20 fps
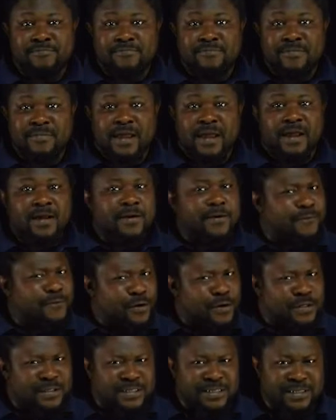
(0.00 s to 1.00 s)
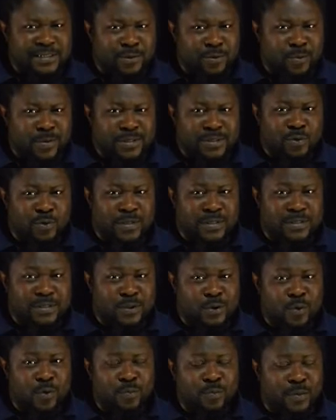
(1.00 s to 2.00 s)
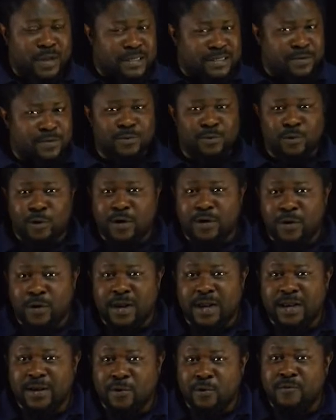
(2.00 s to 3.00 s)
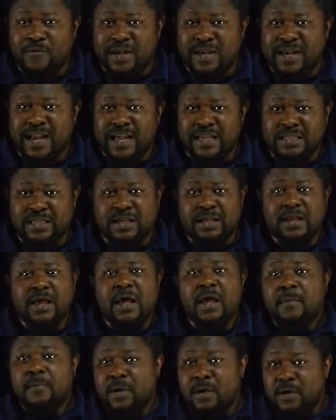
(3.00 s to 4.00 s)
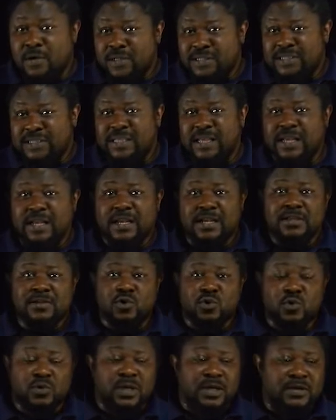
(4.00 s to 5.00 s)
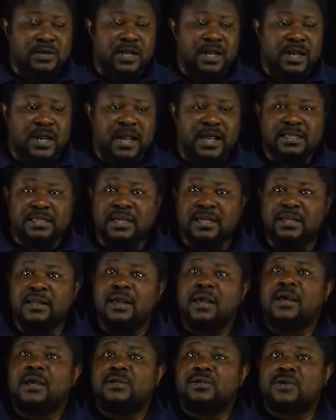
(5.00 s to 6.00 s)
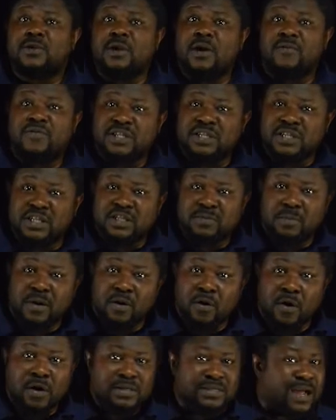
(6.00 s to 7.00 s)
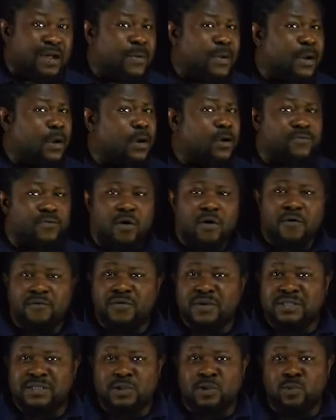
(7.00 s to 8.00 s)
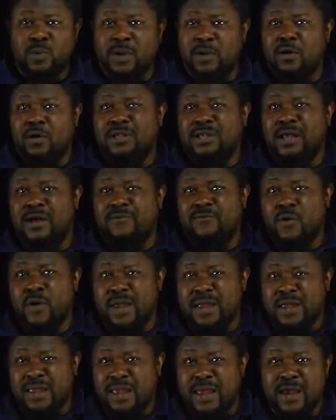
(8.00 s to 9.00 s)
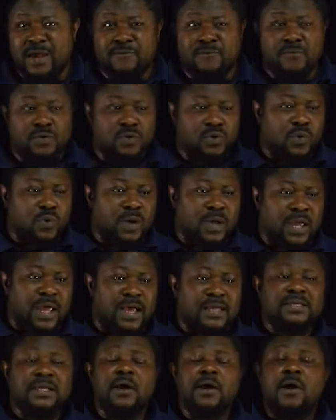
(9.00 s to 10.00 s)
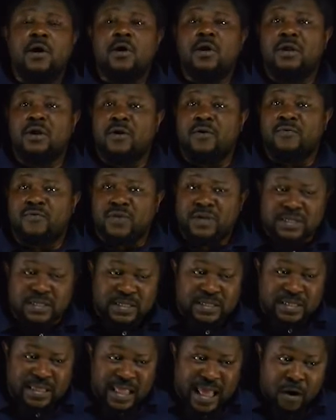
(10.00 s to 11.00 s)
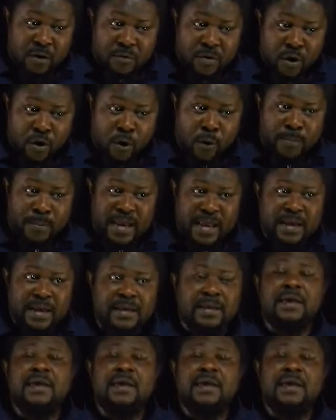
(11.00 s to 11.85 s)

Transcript: Now, of course, this is 2022, but I still call it COVID-19 because it started in 2019. So the office has been locked down. A lot of offices were locked down for a year, for 2 years. The office is now reopening.